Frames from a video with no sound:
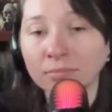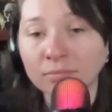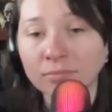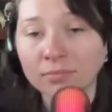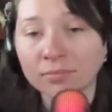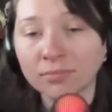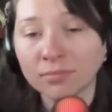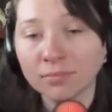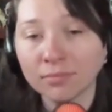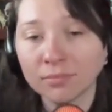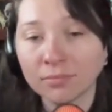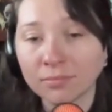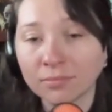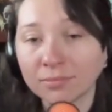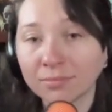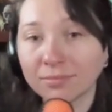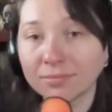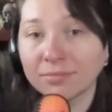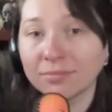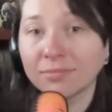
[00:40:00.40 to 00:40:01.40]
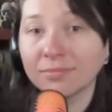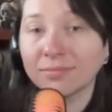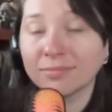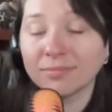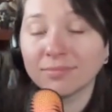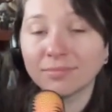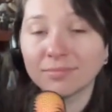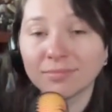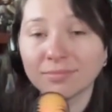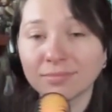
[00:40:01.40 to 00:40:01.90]

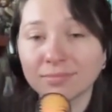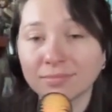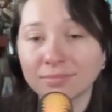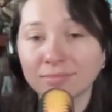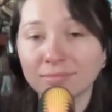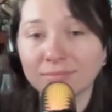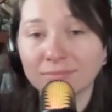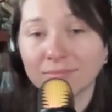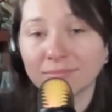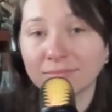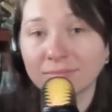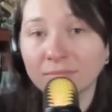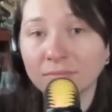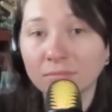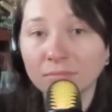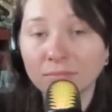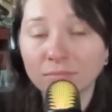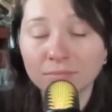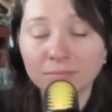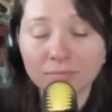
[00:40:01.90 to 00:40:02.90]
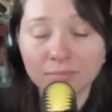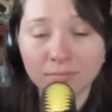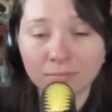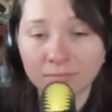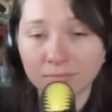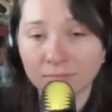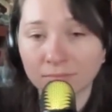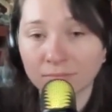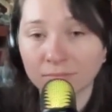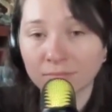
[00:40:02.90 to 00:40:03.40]

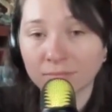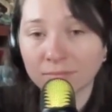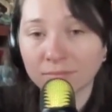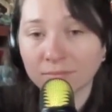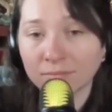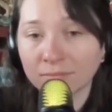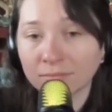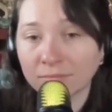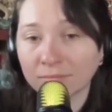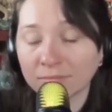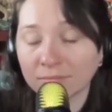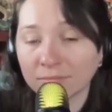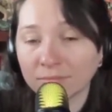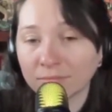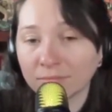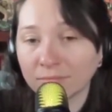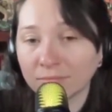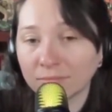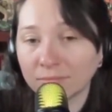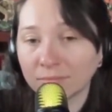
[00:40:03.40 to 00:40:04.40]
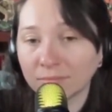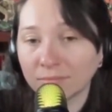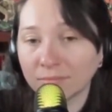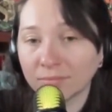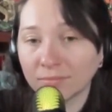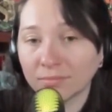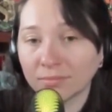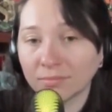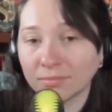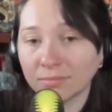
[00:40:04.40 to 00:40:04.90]

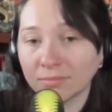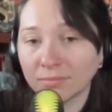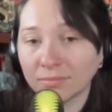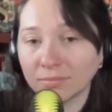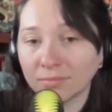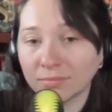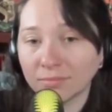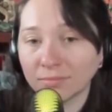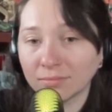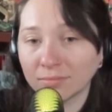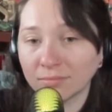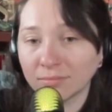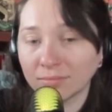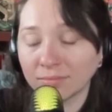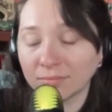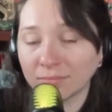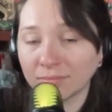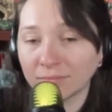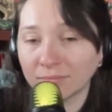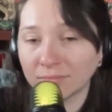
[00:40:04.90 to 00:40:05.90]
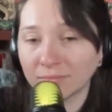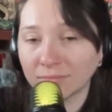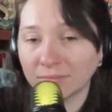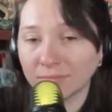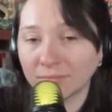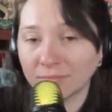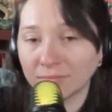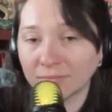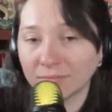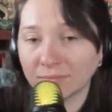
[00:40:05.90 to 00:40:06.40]

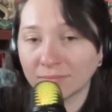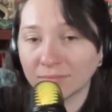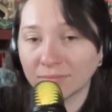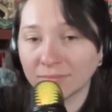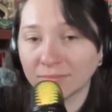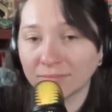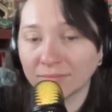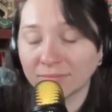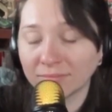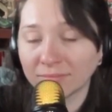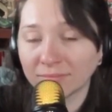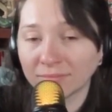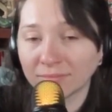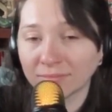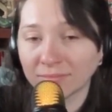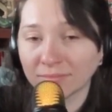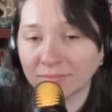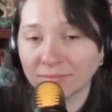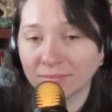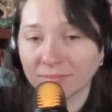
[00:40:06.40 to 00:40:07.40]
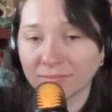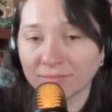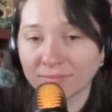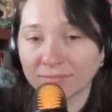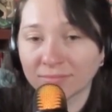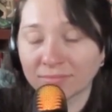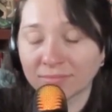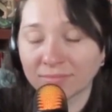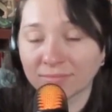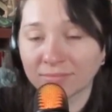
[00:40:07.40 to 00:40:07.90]

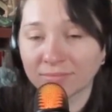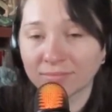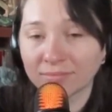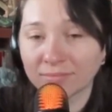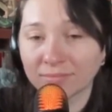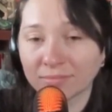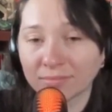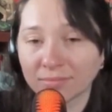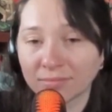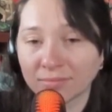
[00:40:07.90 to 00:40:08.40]
The person shown says nothing.